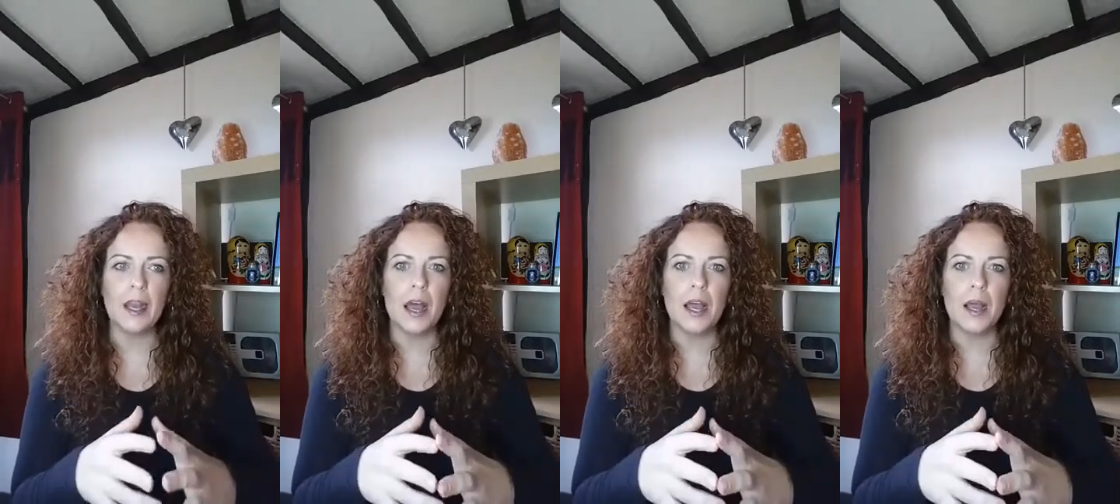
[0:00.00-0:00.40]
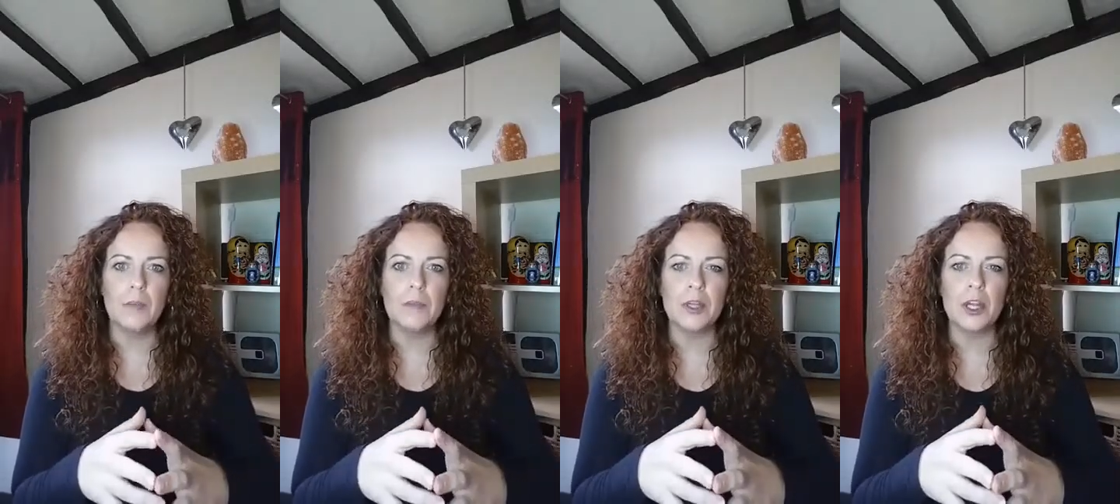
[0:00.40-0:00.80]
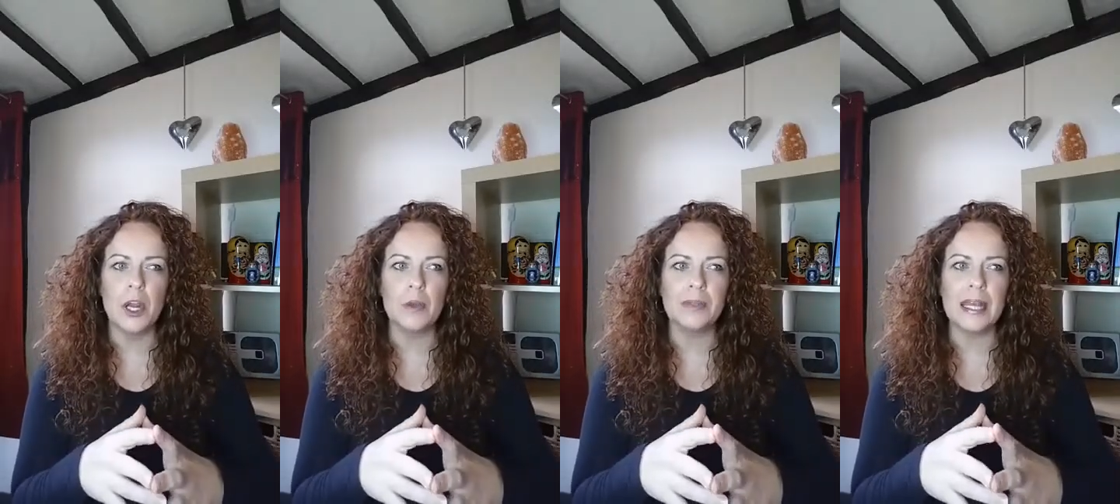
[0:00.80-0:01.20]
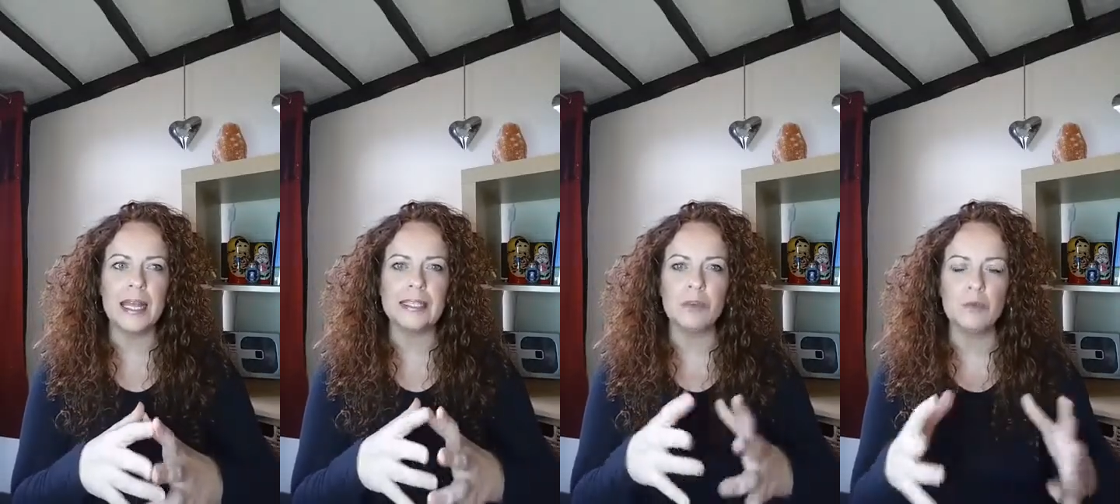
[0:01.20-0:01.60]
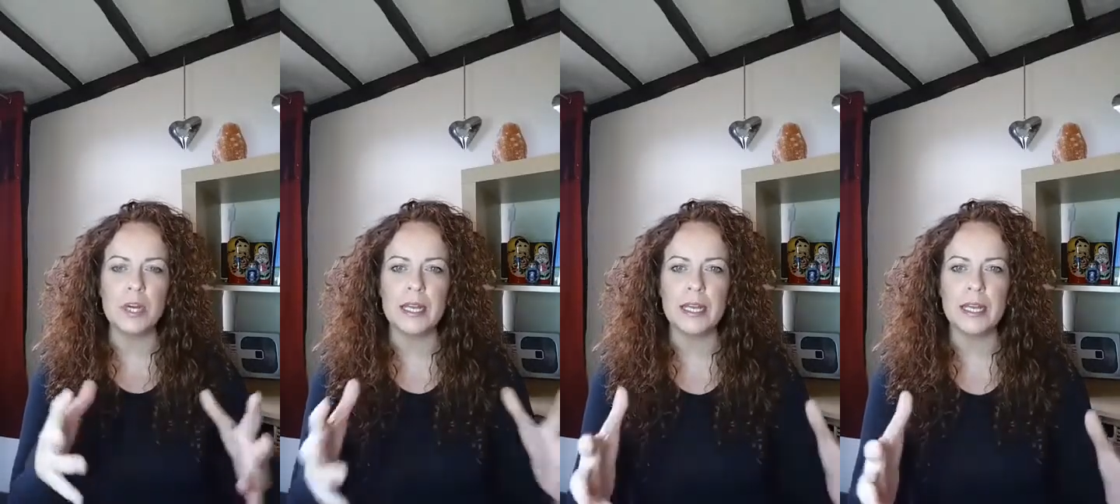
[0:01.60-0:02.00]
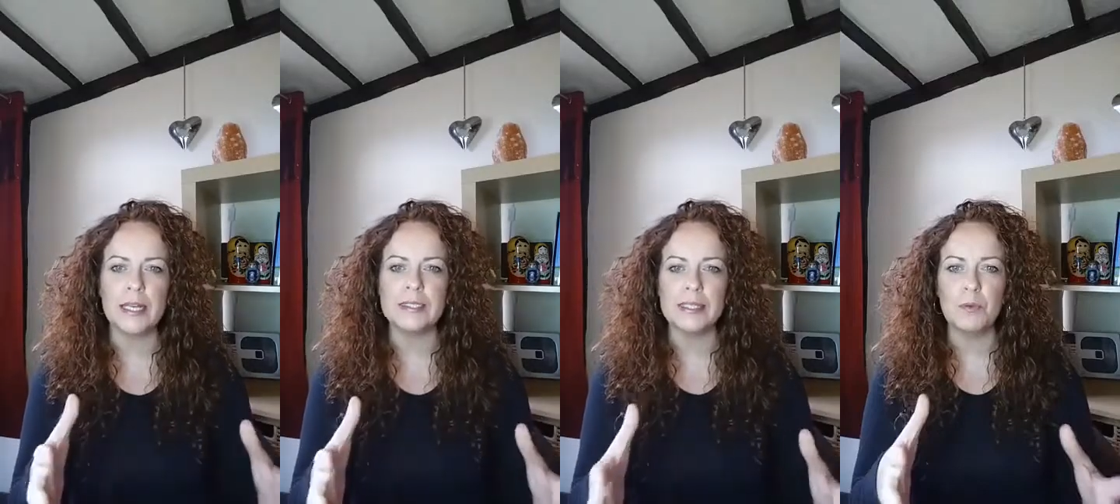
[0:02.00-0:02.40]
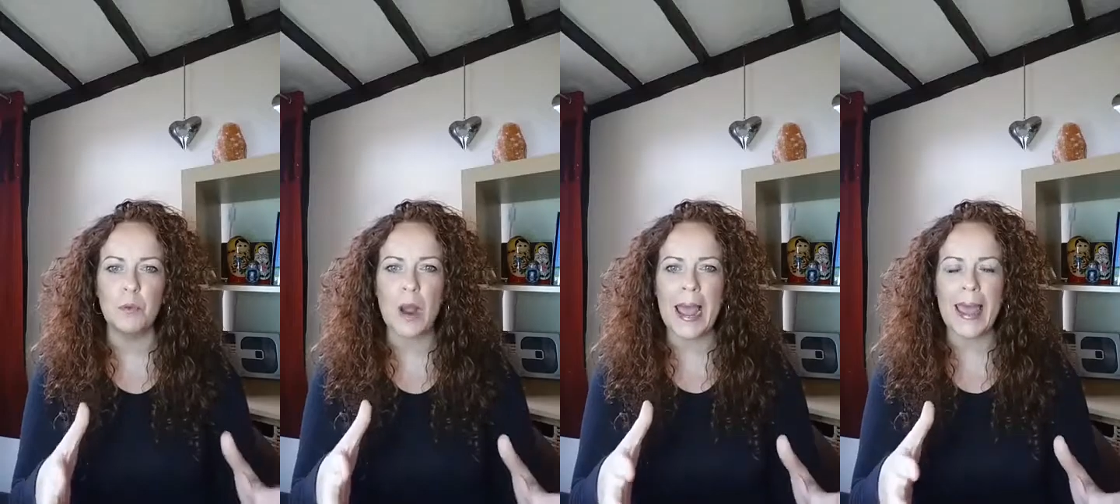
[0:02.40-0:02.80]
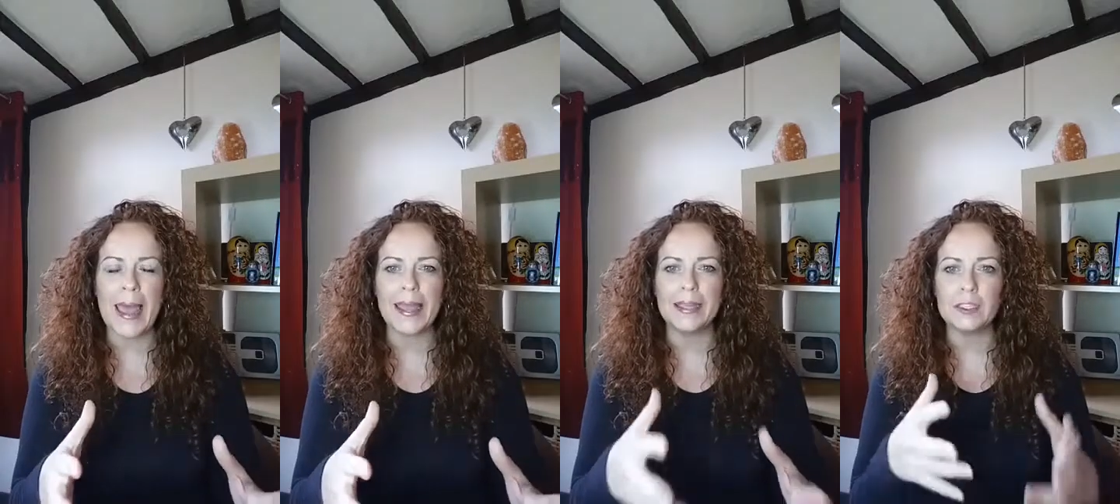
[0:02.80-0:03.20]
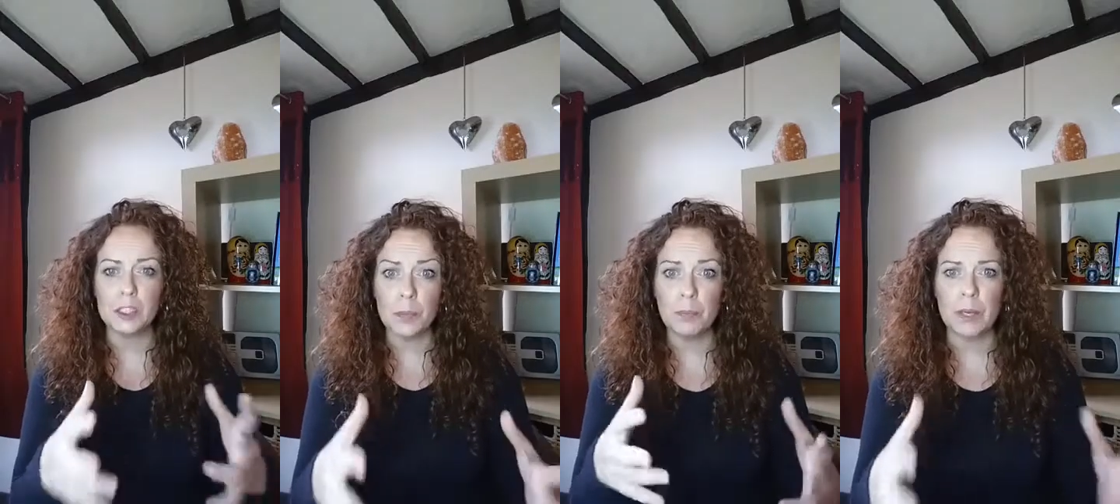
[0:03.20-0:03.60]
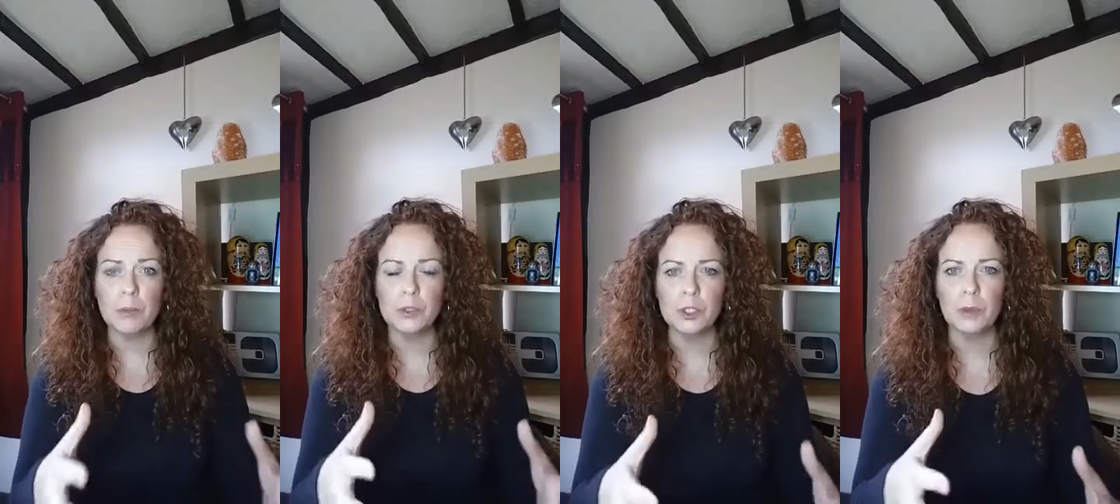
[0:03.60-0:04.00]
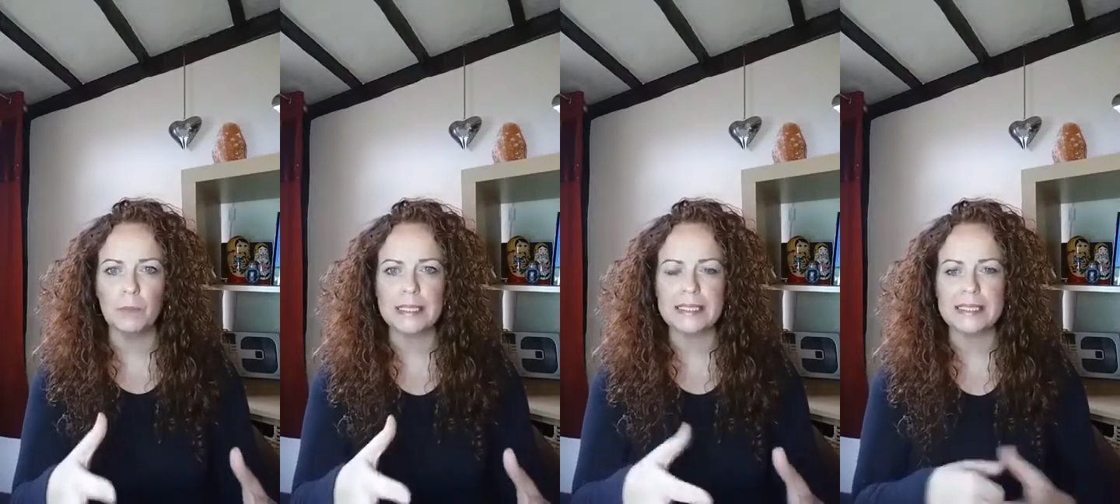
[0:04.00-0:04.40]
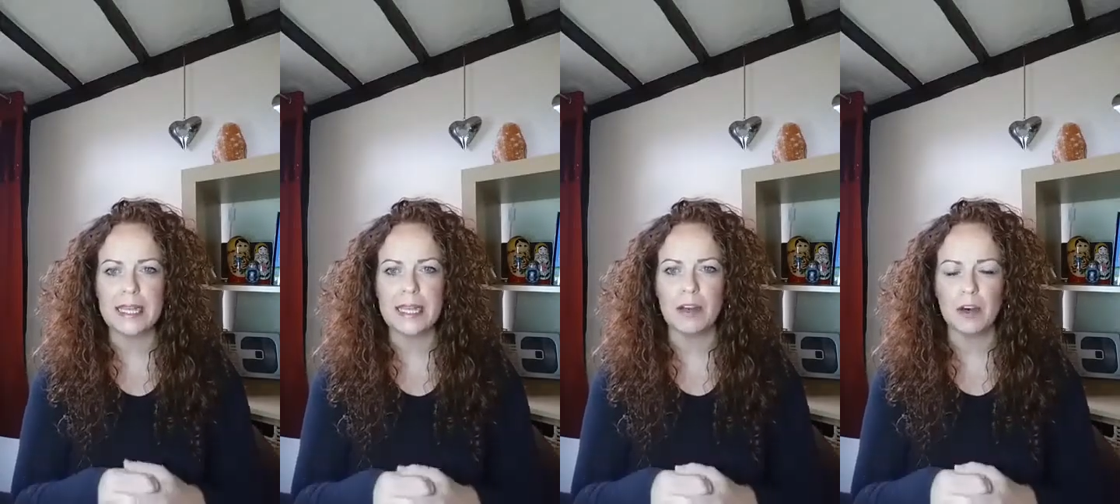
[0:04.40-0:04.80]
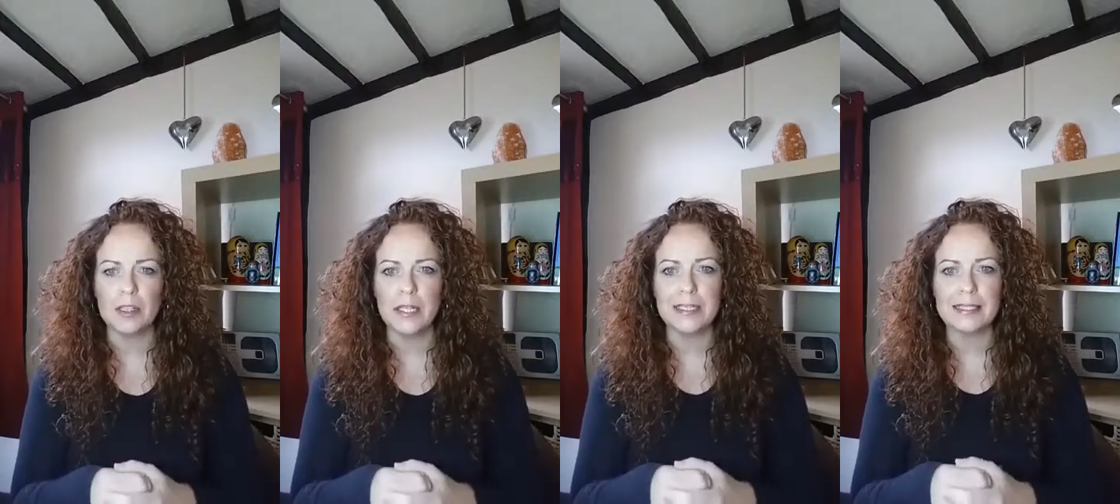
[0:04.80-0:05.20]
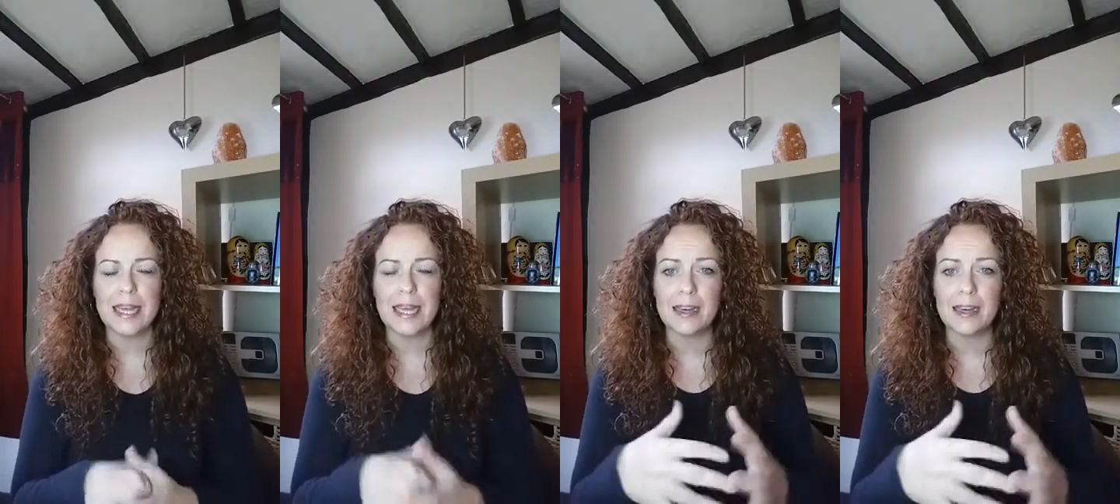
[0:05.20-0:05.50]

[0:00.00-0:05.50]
it's a really easy way to build your business here on the internet.